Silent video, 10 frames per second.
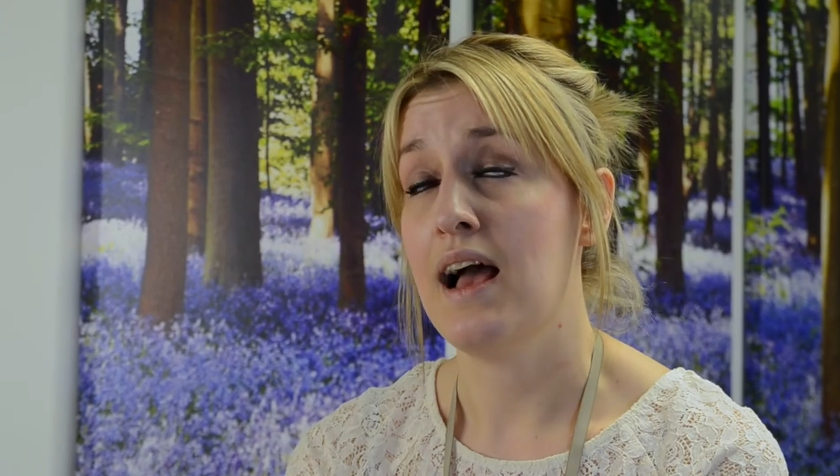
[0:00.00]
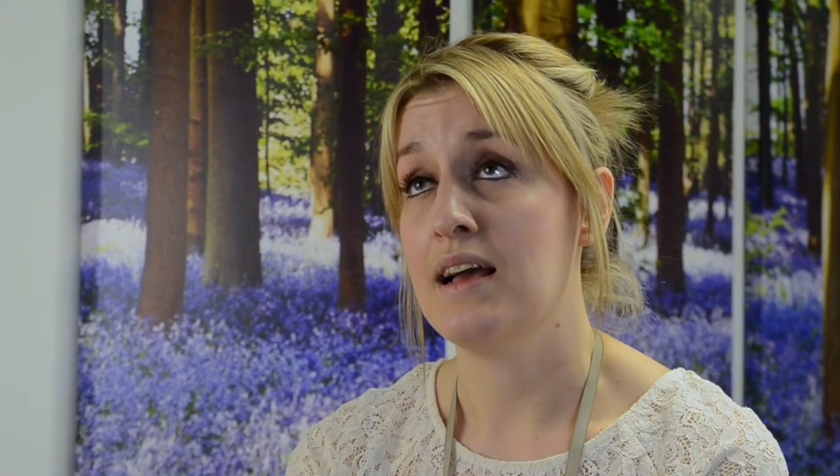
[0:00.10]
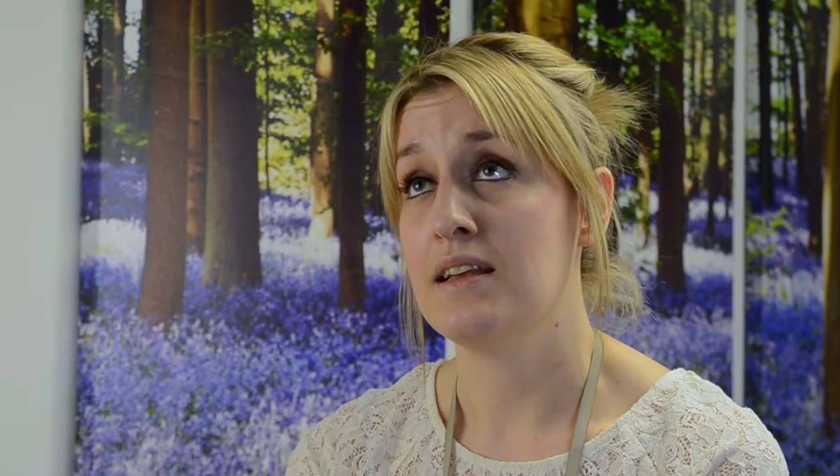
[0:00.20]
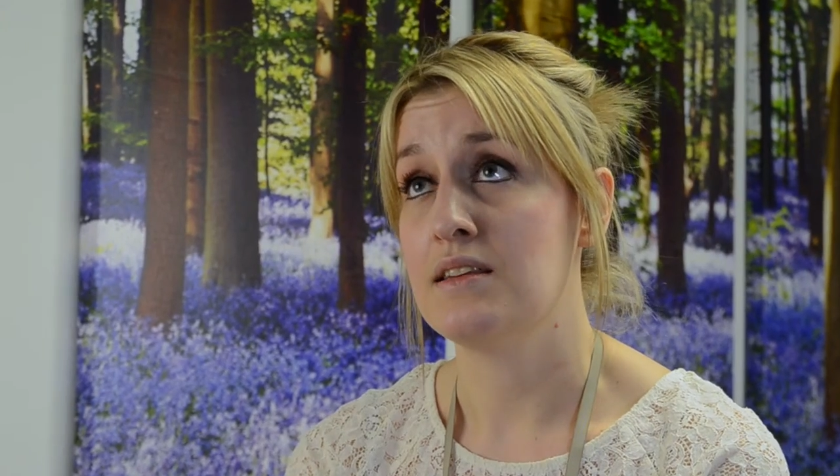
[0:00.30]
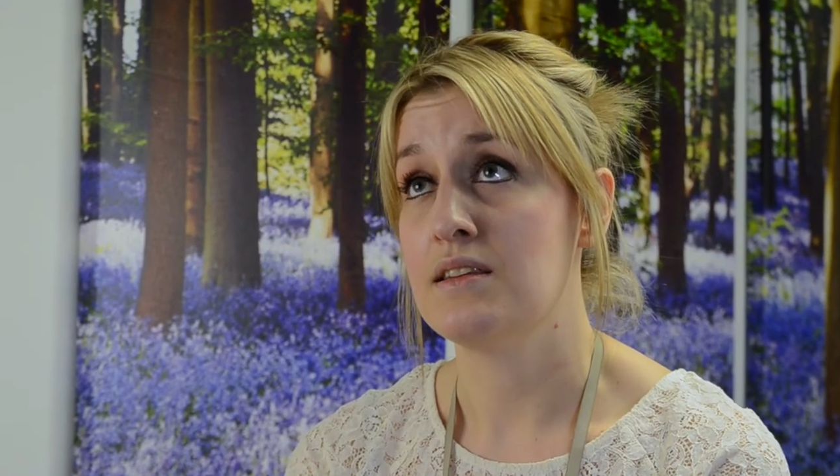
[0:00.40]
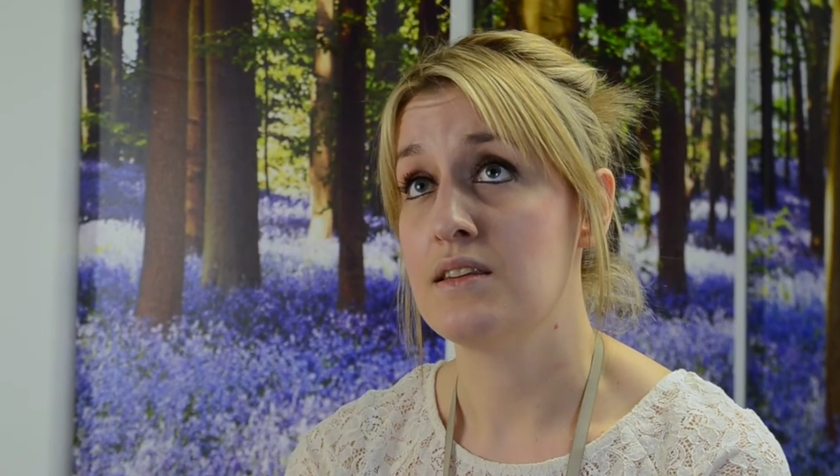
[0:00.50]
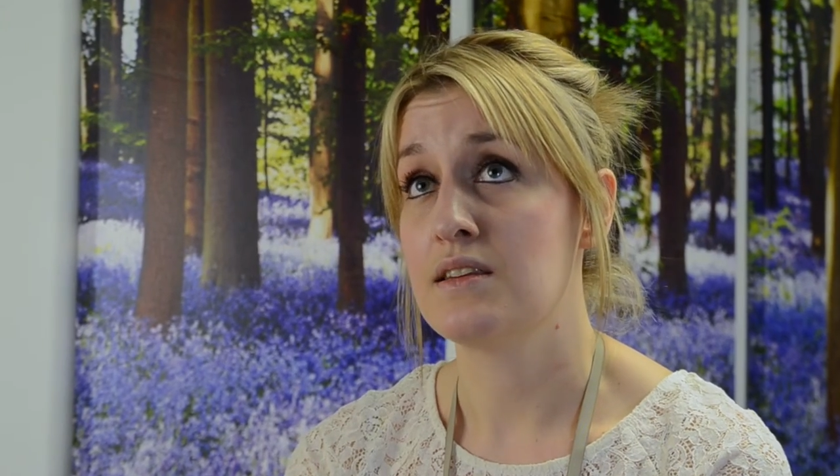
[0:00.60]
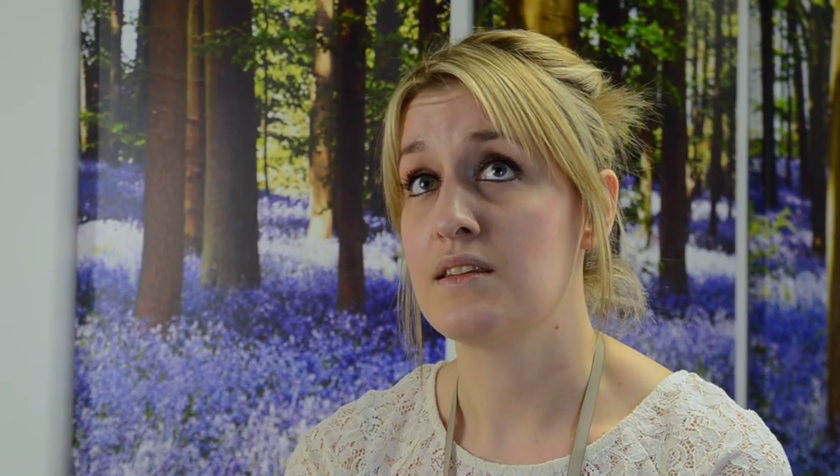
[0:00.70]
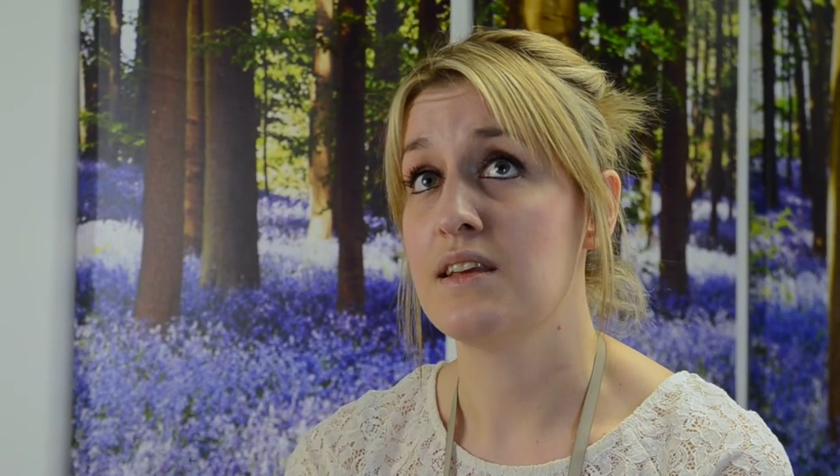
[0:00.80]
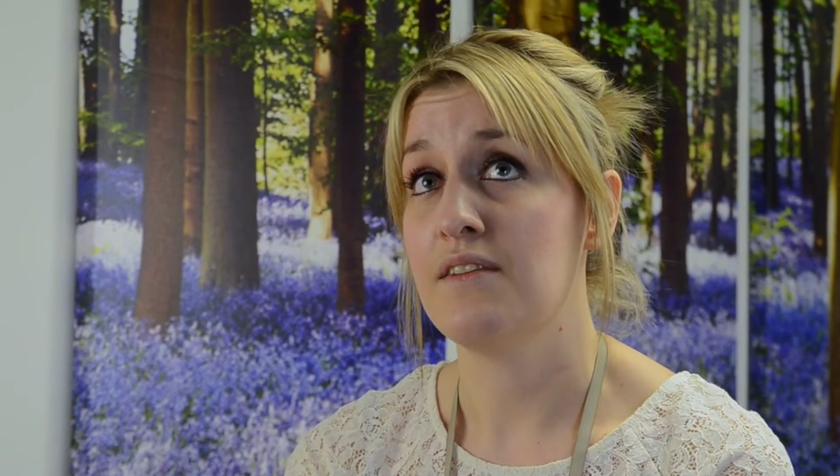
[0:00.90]
and
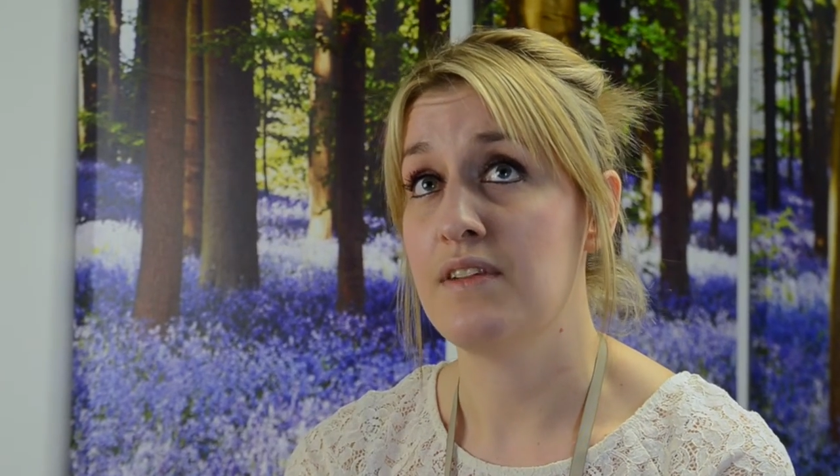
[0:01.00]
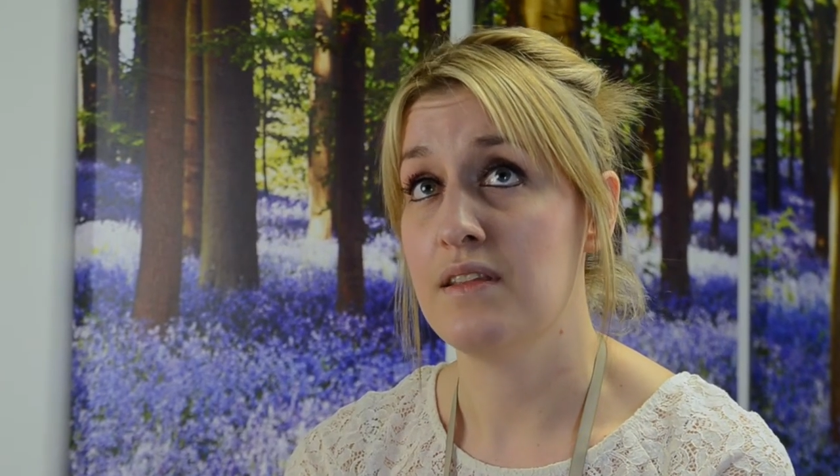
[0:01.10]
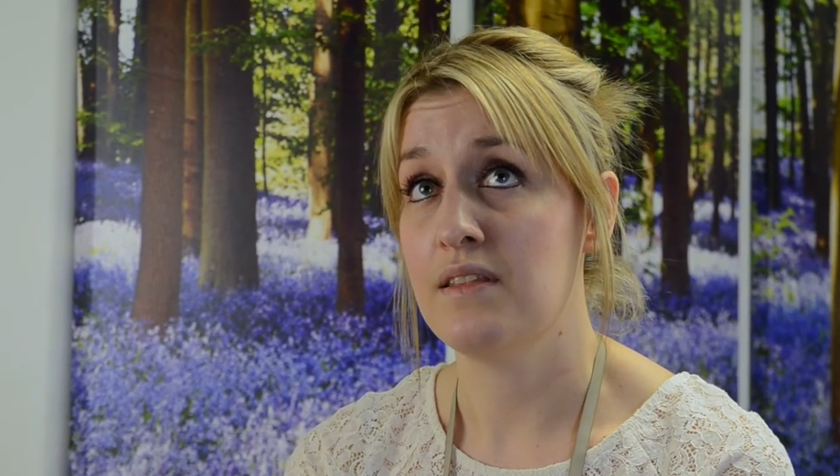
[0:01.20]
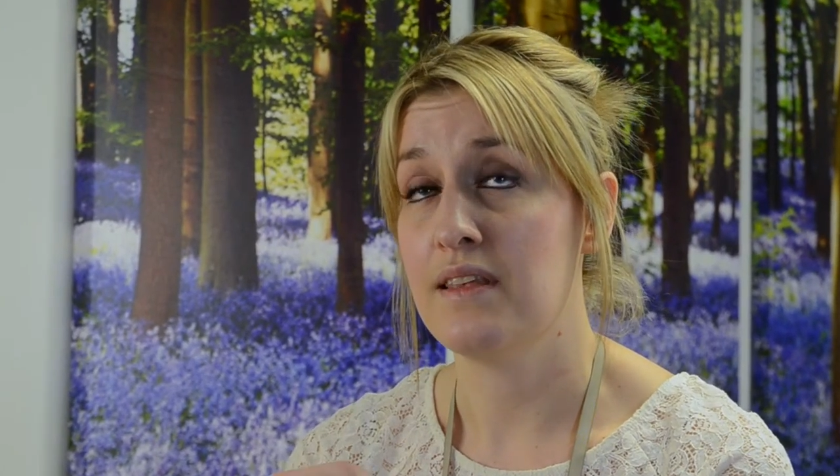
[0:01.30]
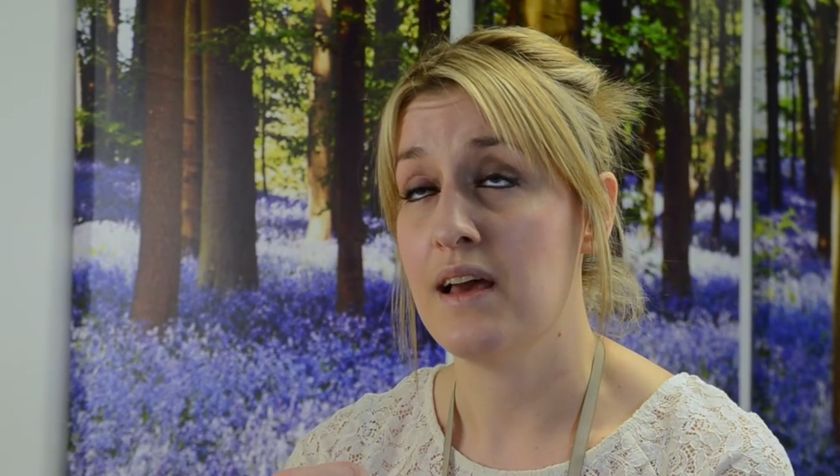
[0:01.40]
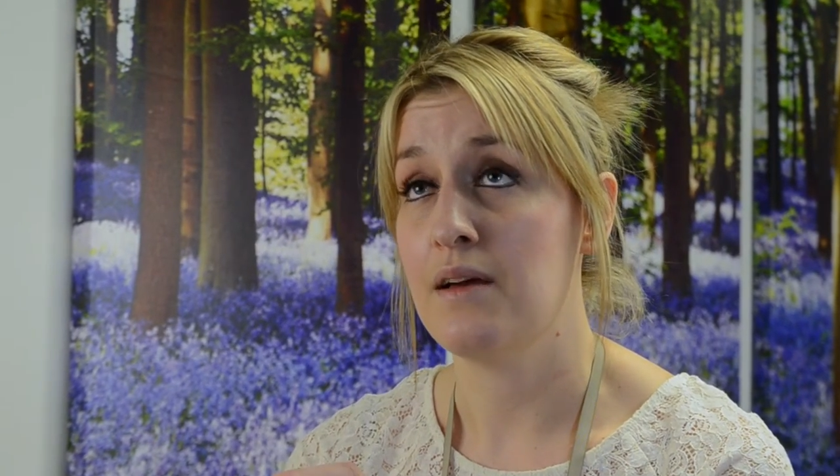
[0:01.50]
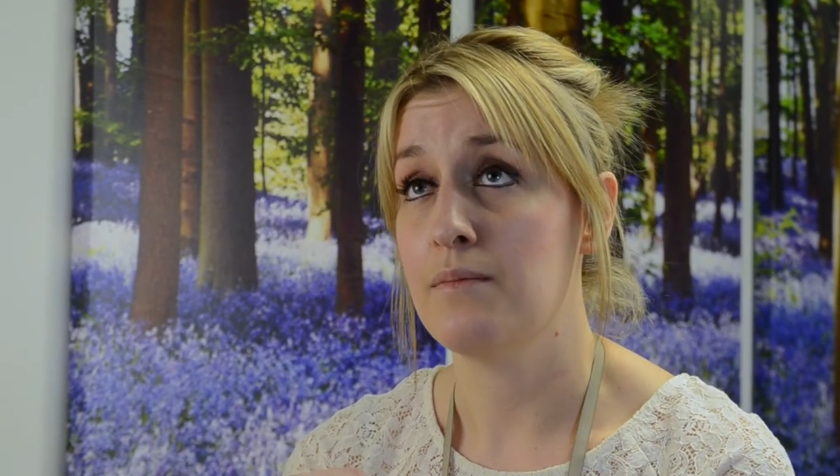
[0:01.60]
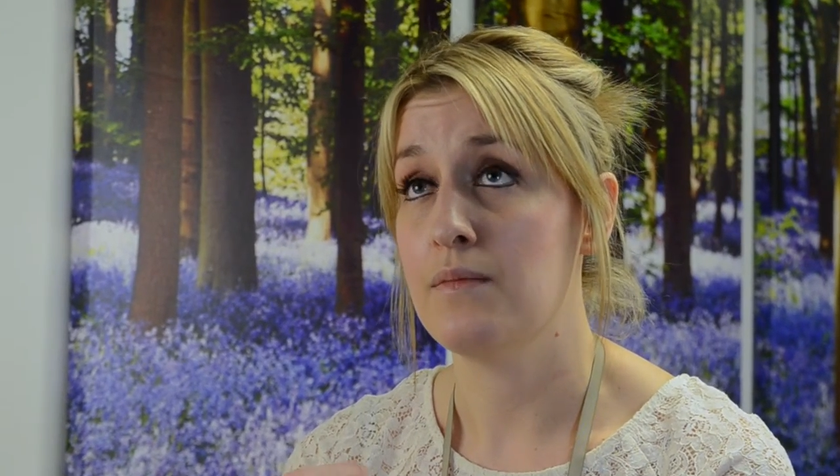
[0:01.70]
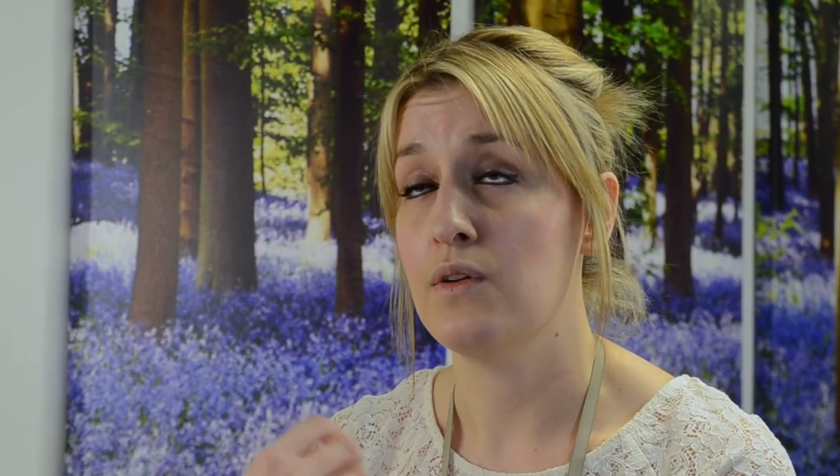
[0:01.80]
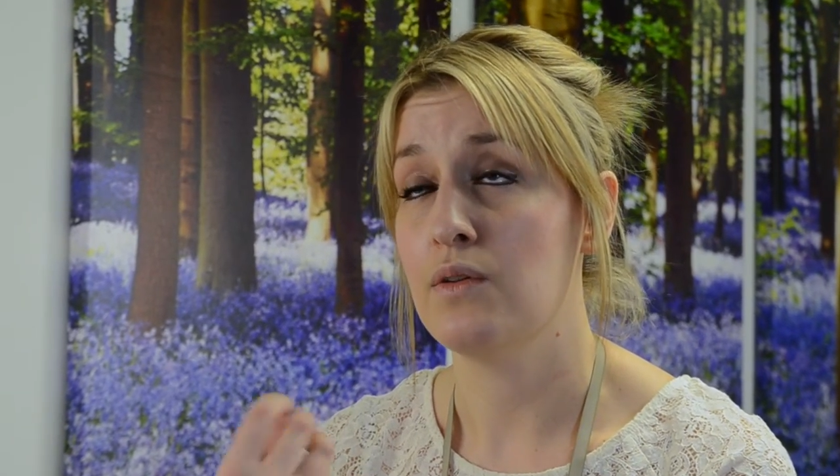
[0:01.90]
giving
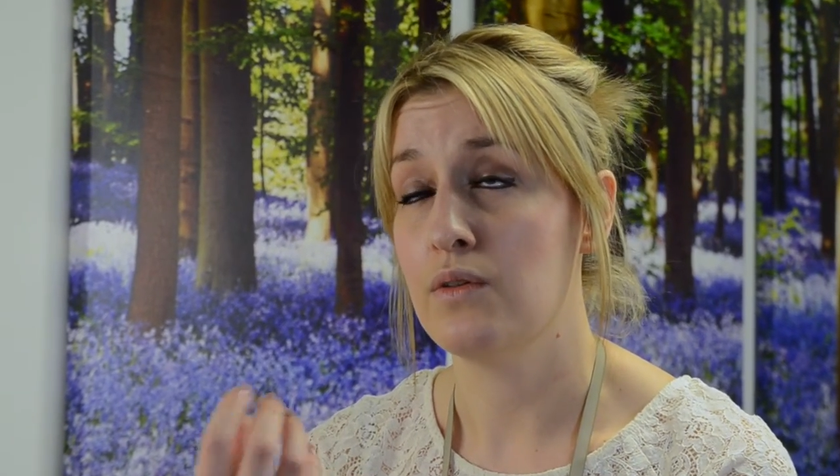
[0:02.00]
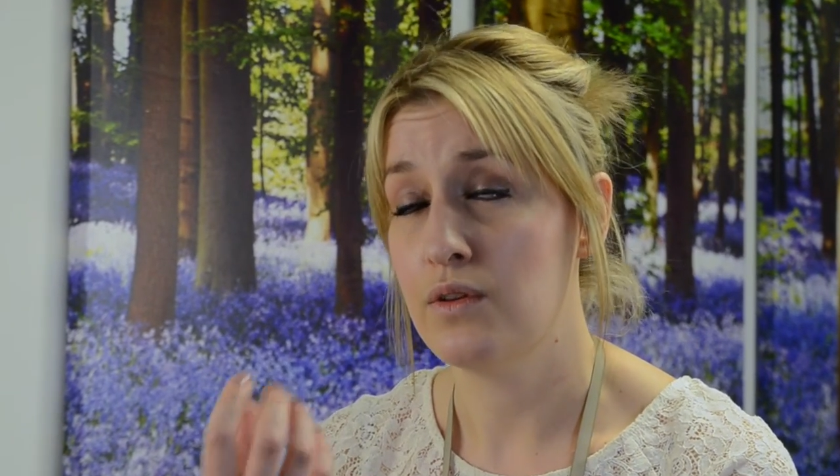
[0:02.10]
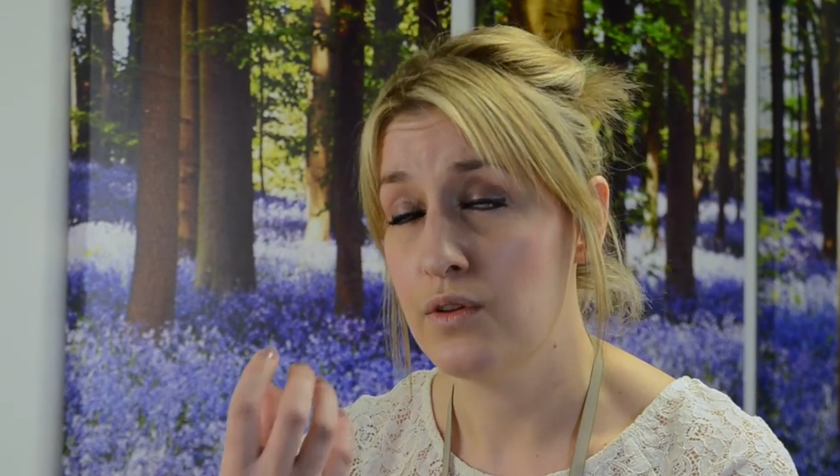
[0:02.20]
them your,